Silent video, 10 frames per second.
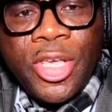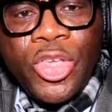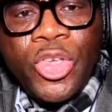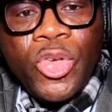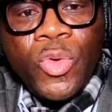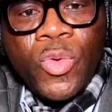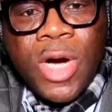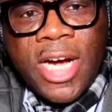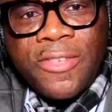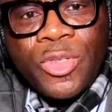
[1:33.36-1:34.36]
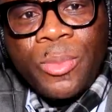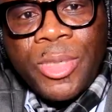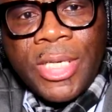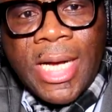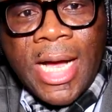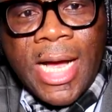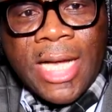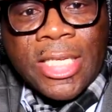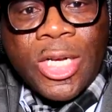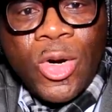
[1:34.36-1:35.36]
you have to be
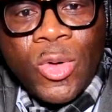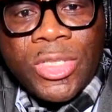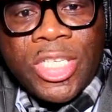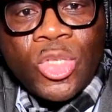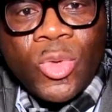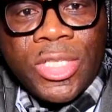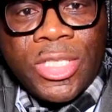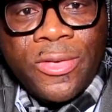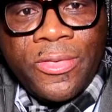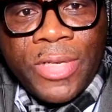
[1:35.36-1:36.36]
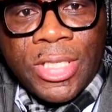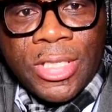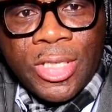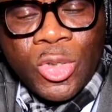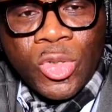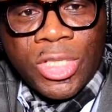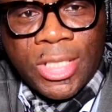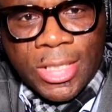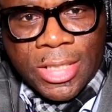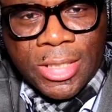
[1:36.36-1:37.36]
as close as 20 feet to
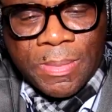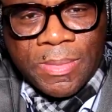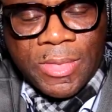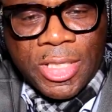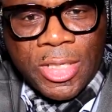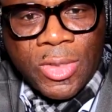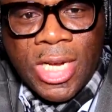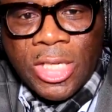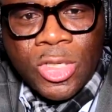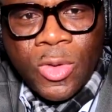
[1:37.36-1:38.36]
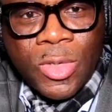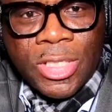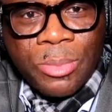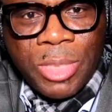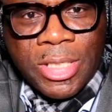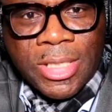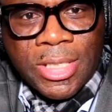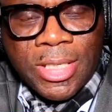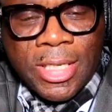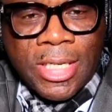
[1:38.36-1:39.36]
see it. So that's what it
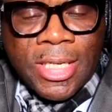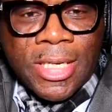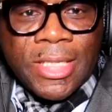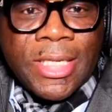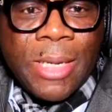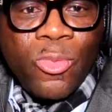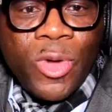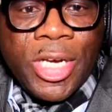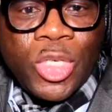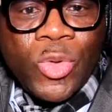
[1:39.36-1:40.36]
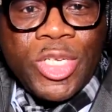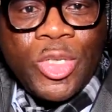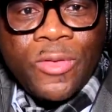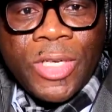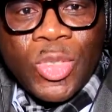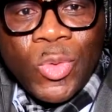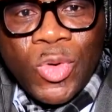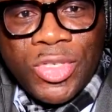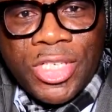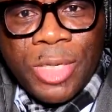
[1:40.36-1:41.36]
means. The same way 20 over
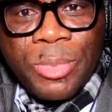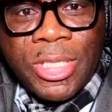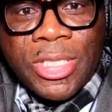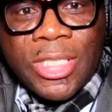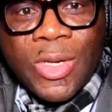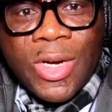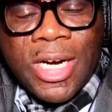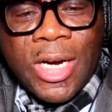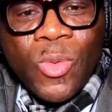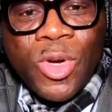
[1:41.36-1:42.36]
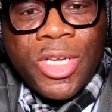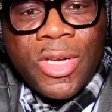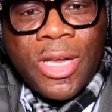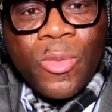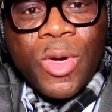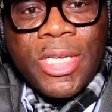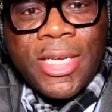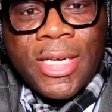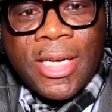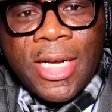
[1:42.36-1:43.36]
200 means uh, what, the, what
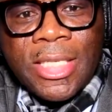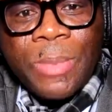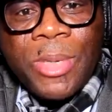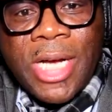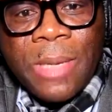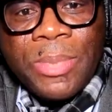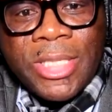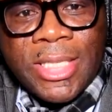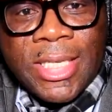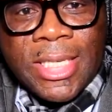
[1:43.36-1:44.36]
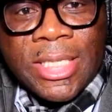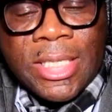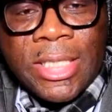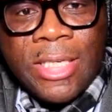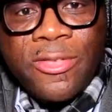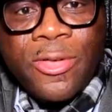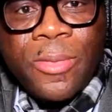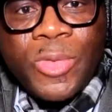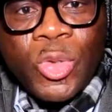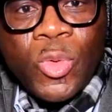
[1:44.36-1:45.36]
the typical person can see
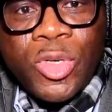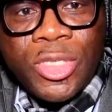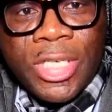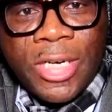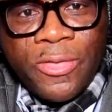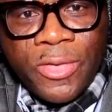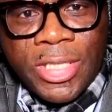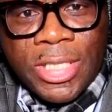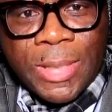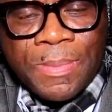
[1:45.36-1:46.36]
from 200 feet,